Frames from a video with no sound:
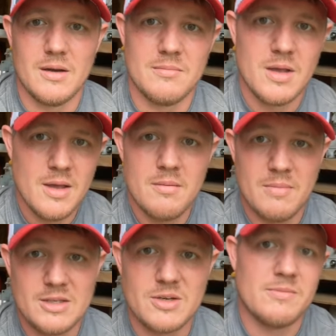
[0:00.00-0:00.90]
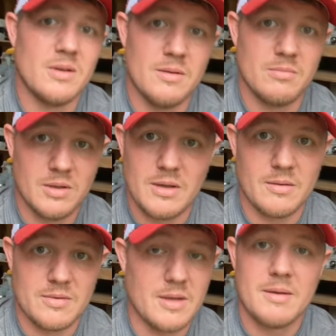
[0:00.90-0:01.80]
major of the
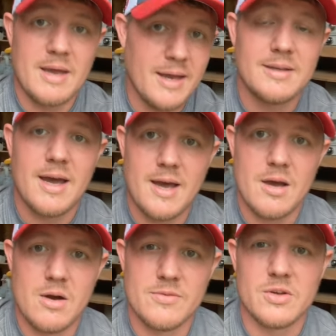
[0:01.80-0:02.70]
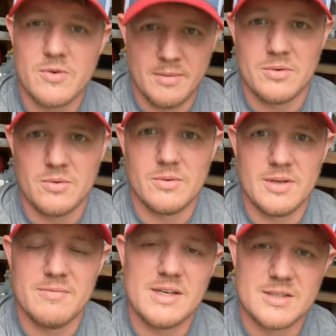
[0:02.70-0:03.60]
head guy over the criminal
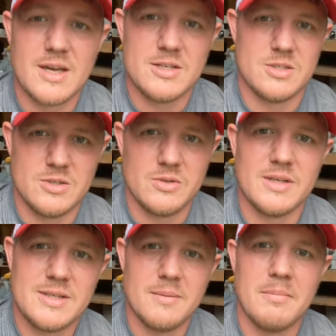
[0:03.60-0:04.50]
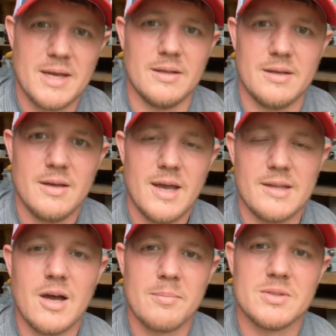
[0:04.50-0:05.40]
investigations unit, Tim Bailey, had the
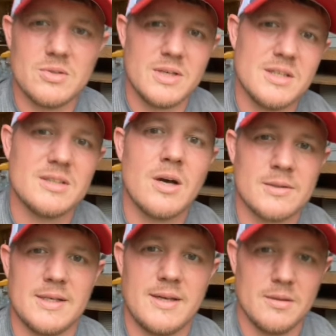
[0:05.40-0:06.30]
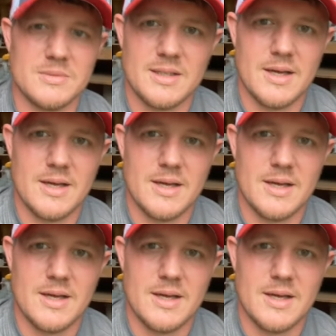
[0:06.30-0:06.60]
opportunity to talk to him today.